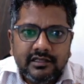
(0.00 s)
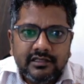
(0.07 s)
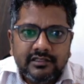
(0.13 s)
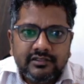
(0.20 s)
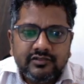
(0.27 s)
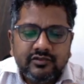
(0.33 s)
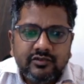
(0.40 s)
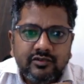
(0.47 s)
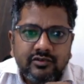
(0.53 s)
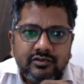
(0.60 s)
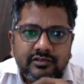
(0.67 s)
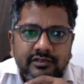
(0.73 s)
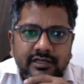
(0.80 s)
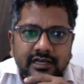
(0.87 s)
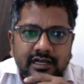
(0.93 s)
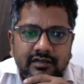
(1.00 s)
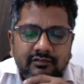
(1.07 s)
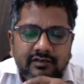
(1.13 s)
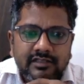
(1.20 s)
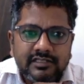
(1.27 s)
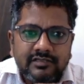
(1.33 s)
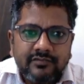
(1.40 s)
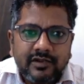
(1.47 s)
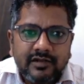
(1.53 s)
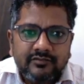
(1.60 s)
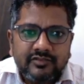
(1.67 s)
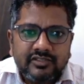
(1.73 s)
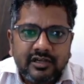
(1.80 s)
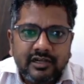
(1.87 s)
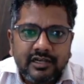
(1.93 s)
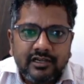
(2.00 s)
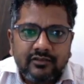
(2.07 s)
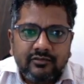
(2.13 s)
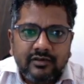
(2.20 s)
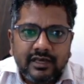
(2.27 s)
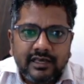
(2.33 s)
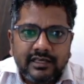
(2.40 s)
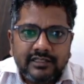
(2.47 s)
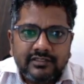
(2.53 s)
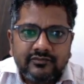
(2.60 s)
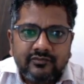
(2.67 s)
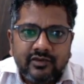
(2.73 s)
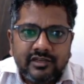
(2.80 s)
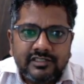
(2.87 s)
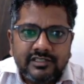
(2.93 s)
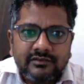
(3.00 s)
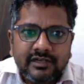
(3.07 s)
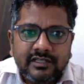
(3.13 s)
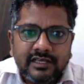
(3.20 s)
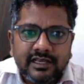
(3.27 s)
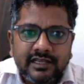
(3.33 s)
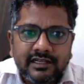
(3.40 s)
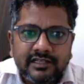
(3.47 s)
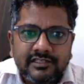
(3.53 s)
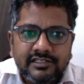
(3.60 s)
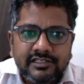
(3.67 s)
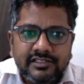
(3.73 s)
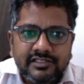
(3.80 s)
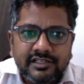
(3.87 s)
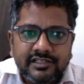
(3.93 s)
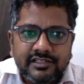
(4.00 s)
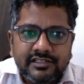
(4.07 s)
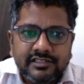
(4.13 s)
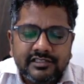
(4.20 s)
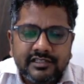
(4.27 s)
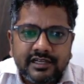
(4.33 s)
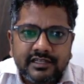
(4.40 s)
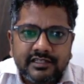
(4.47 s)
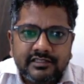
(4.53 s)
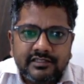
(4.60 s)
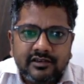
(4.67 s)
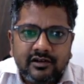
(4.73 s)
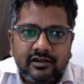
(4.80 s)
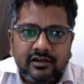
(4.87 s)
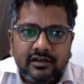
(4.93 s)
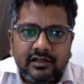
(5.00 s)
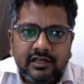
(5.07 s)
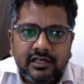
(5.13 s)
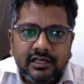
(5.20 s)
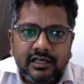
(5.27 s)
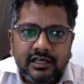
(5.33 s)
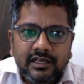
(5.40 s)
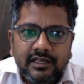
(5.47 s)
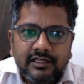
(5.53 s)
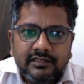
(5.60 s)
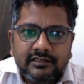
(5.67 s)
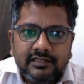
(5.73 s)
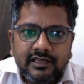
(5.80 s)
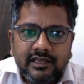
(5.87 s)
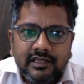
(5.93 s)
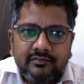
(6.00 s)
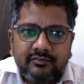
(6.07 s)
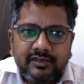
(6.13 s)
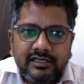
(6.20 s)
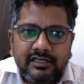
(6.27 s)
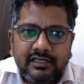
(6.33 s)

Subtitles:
So conversion from solid to gas, whatsoever the energy changes, that is called enthalpy